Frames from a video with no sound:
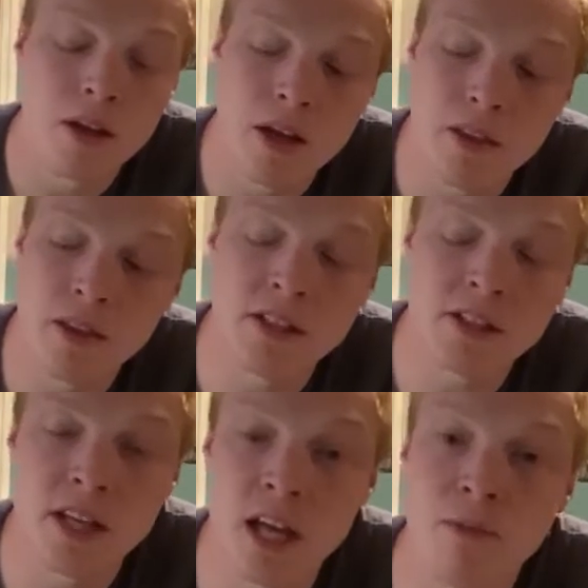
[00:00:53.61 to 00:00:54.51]
At this
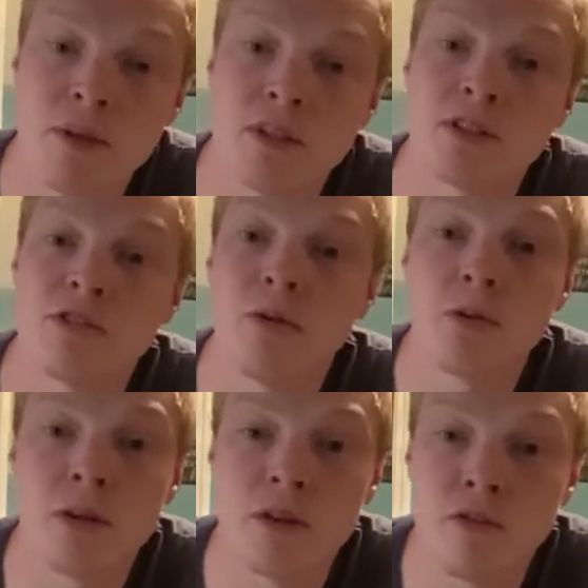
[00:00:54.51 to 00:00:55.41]
time in
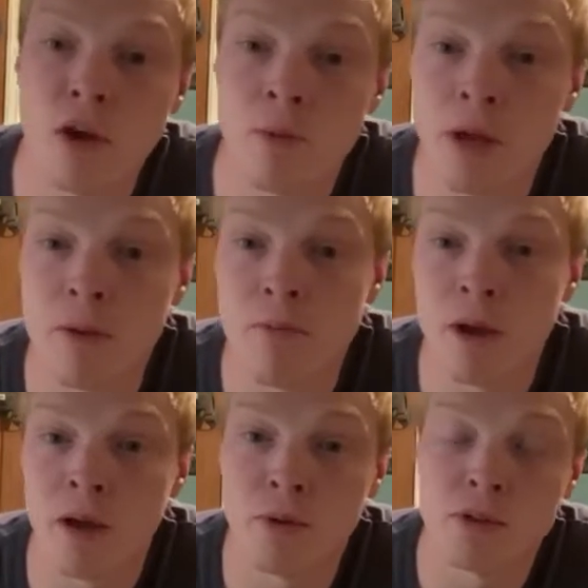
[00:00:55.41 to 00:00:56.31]
Scripture, the Roman
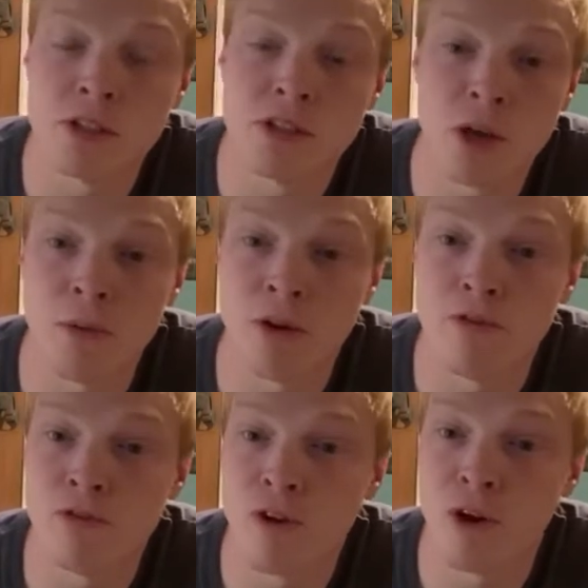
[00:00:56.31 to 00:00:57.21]
Empire was a
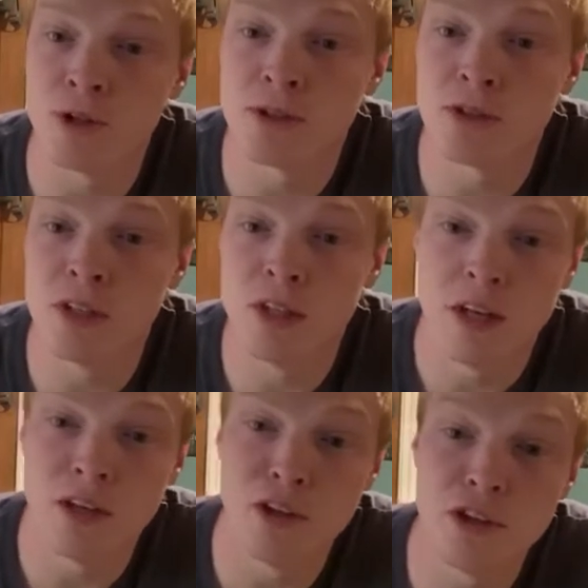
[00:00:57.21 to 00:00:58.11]
dominant force,
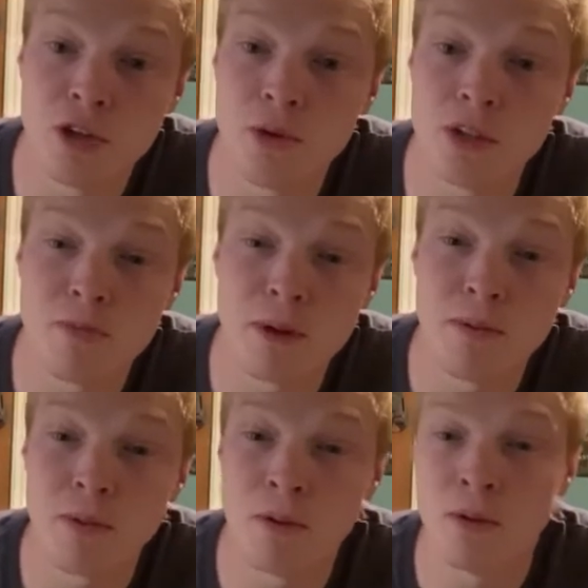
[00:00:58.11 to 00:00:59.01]
and the Jewish
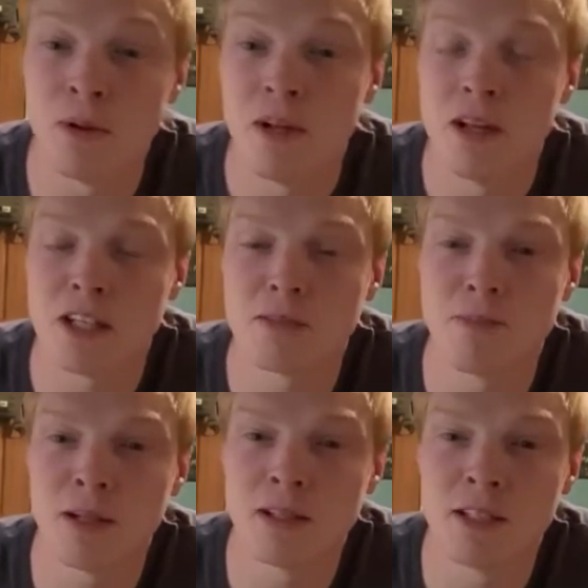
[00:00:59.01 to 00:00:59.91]
people
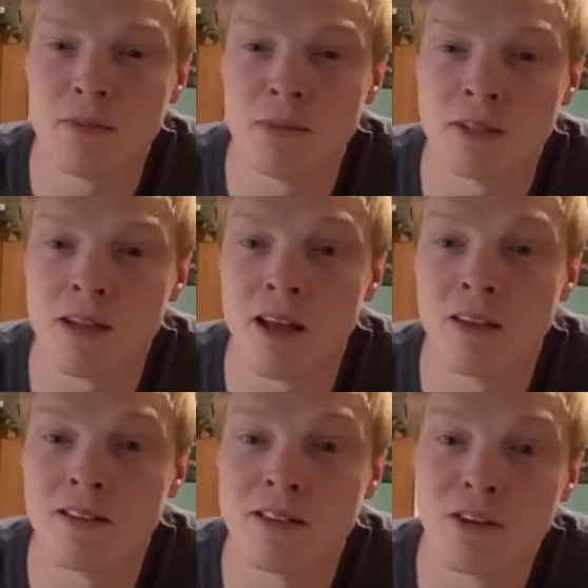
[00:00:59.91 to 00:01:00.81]
expected a Messiah to